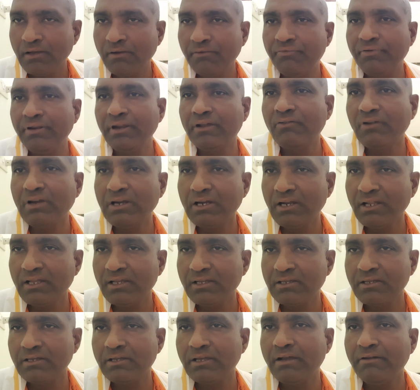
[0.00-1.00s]

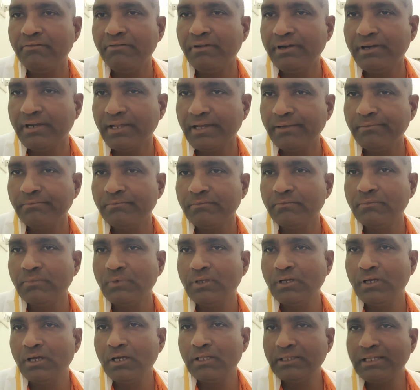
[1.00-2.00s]
frequently every
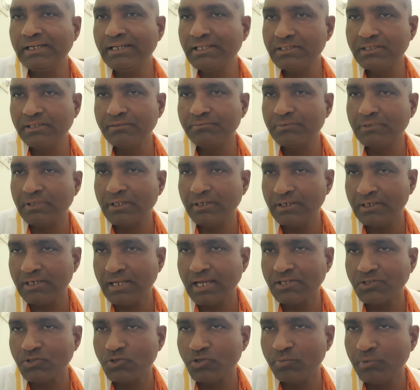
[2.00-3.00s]
time, that is it
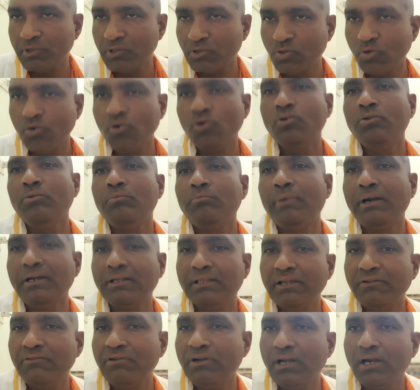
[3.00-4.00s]
has to be thrown,
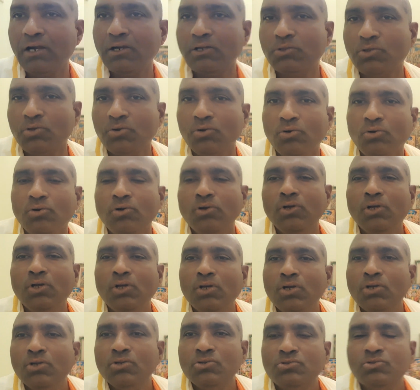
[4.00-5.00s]
but they will not throw.
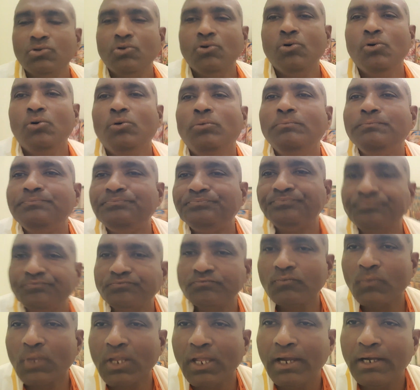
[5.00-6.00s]

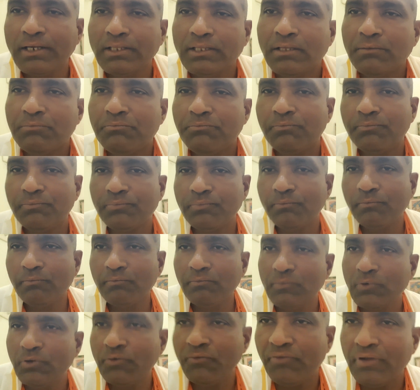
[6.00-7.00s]
So at the
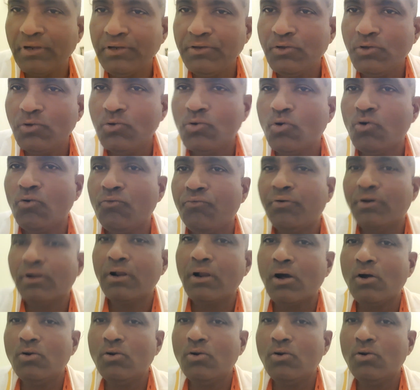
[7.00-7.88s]
when you go for